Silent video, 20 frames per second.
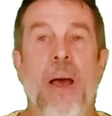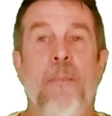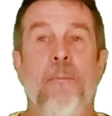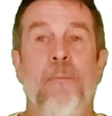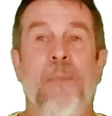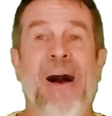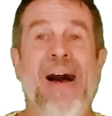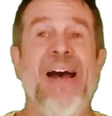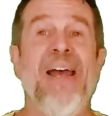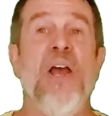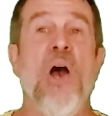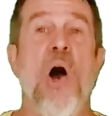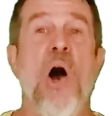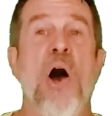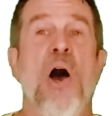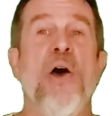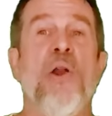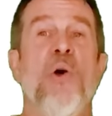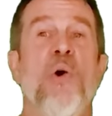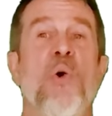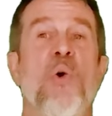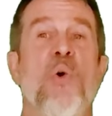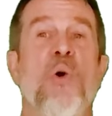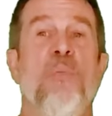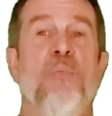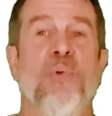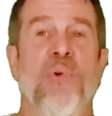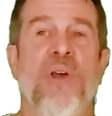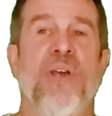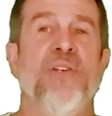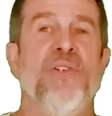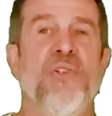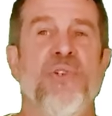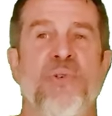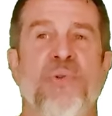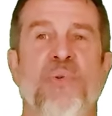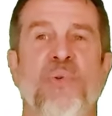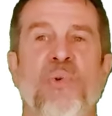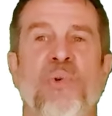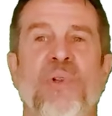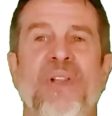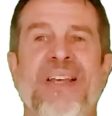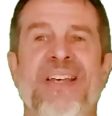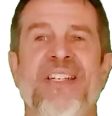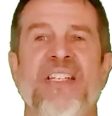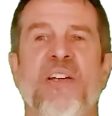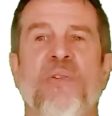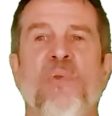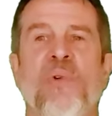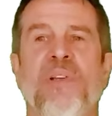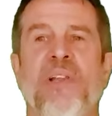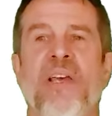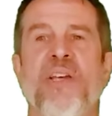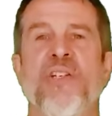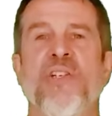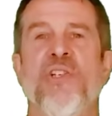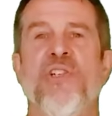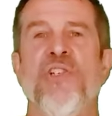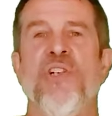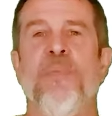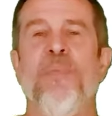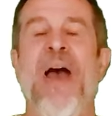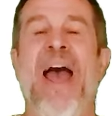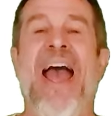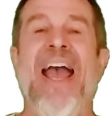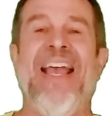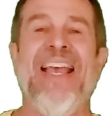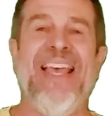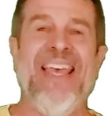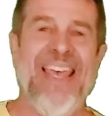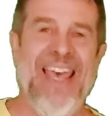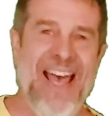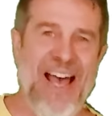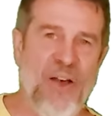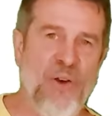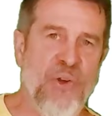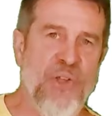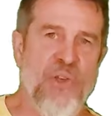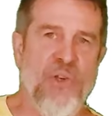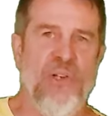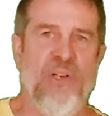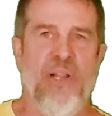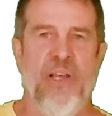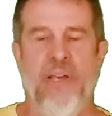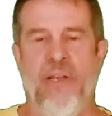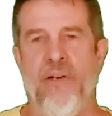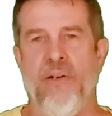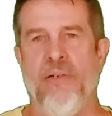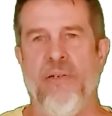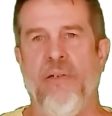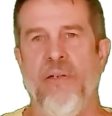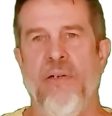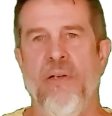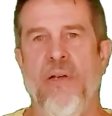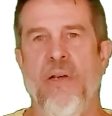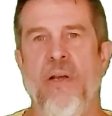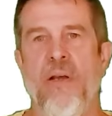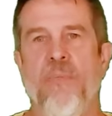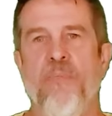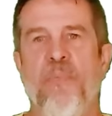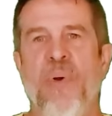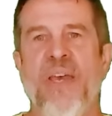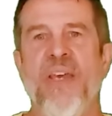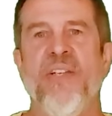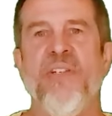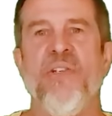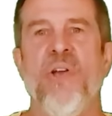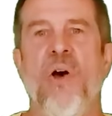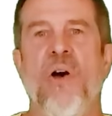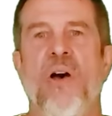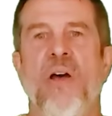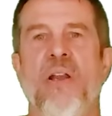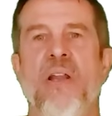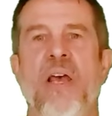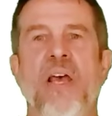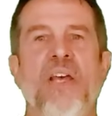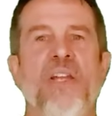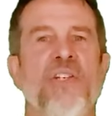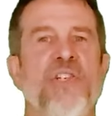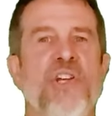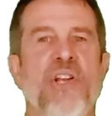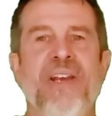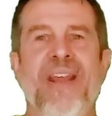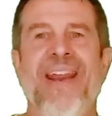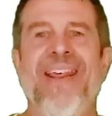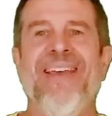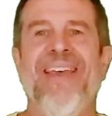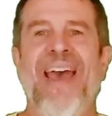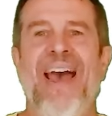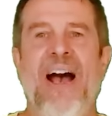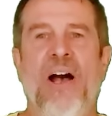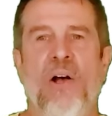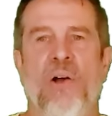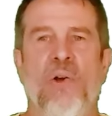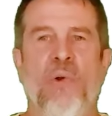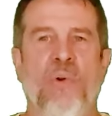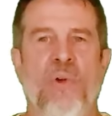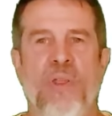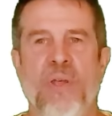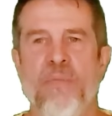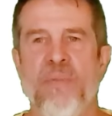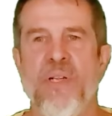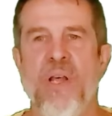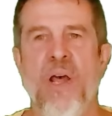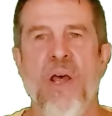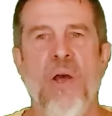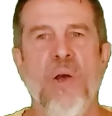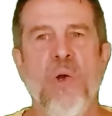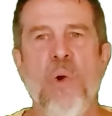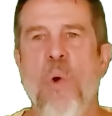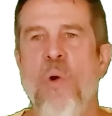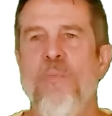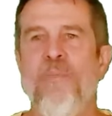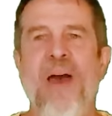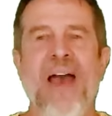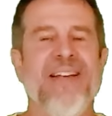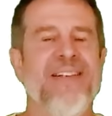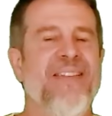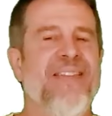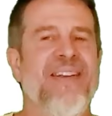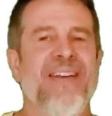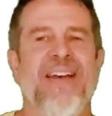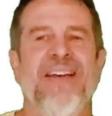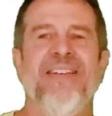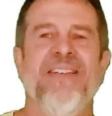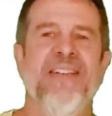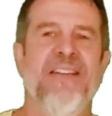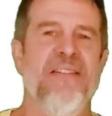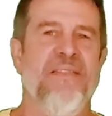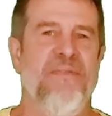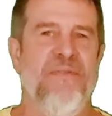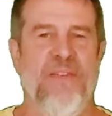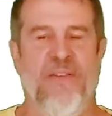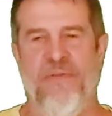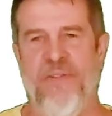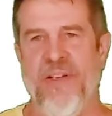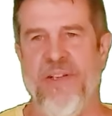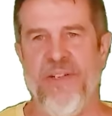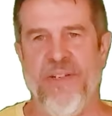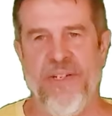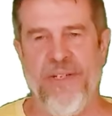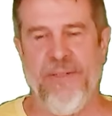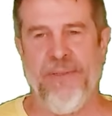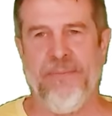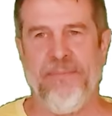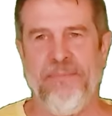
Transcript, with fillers: My auto branch tool is a relationship calculator based on genetic algorithms going back to the 1950s.